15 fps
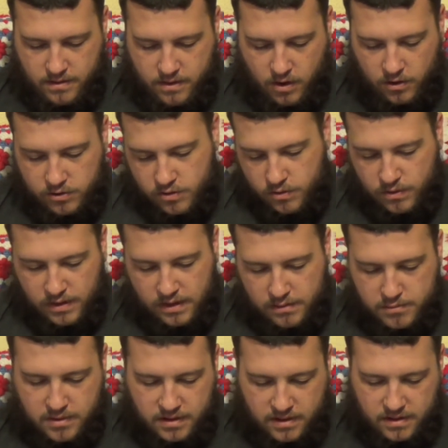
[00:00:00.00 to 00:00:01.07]

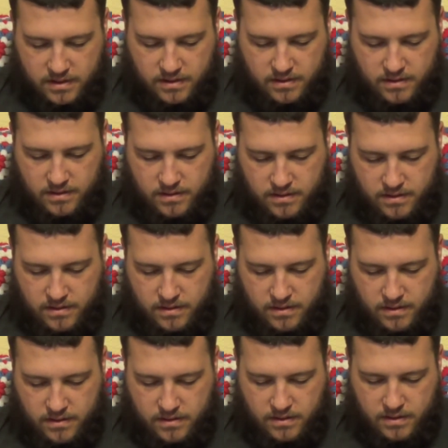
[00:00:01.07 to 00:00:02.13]
cartoony, but
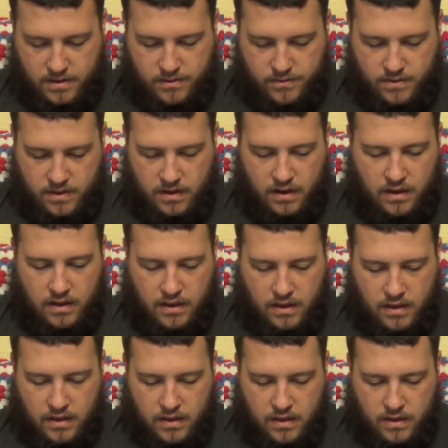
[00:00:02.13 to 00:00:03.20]
it's a lot of fun.
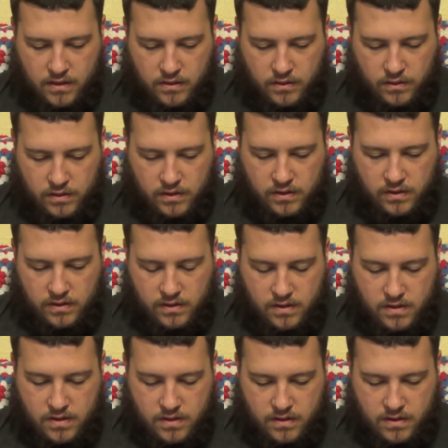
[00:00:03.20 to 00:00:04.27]
So this is
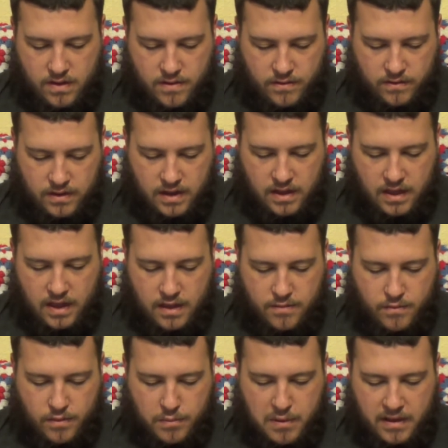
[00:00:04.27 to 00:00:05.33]
definitely a
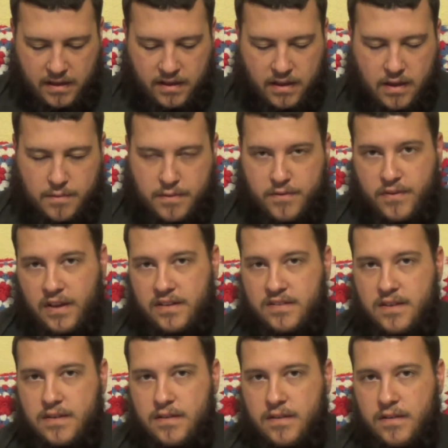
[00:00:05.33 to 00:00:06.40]
game worth picking up. If you
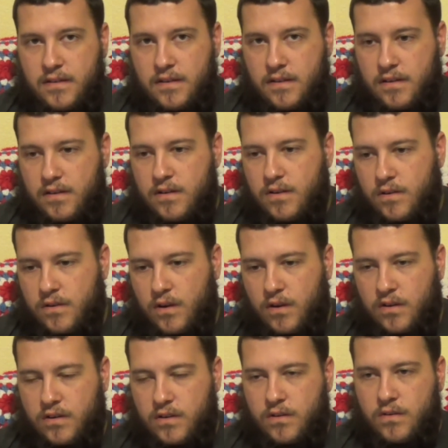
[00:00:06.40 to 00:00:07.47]
guys didn't, you know,
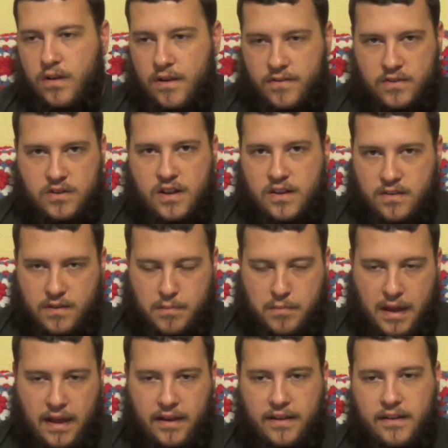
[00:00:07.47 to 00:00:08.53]
don't have the chance to
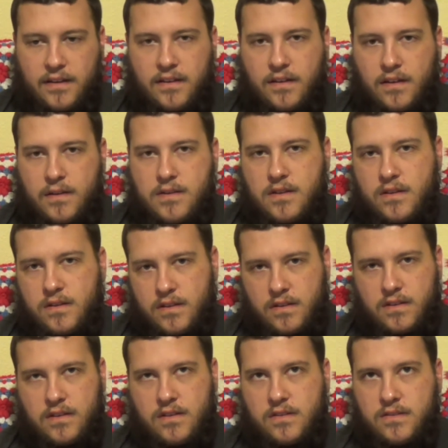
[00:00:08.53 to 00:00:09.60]
back it, I mean,
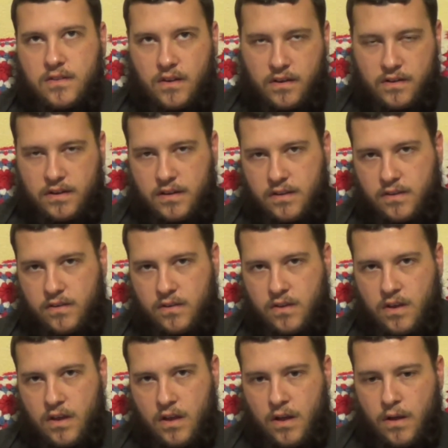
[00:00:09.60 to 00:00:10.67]
it is on its
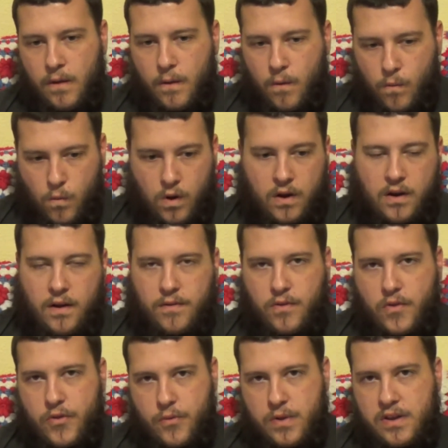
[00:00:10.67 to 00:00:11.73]
one of
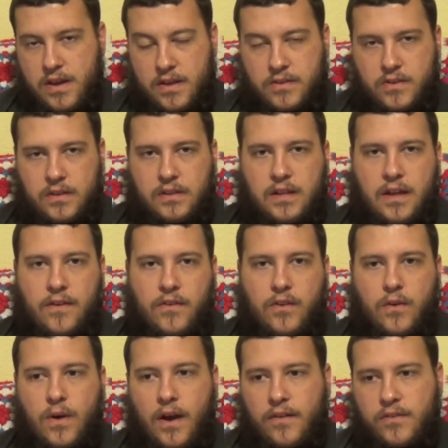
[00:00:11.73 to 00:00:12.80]
the 3 days that are left.
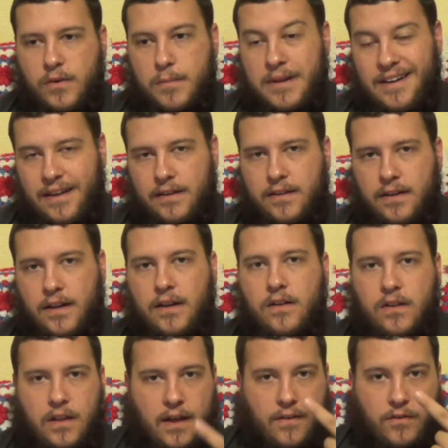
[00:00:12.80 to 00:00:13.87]
So after midnight tonight,
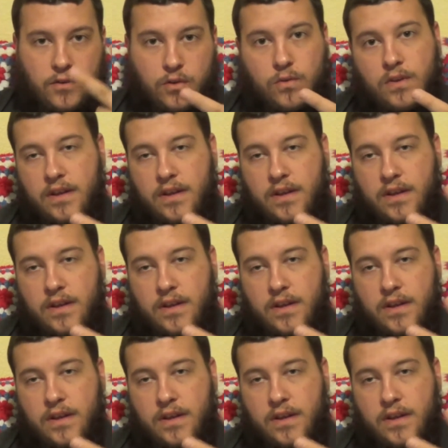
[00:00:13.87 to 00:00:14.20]
it'll have 2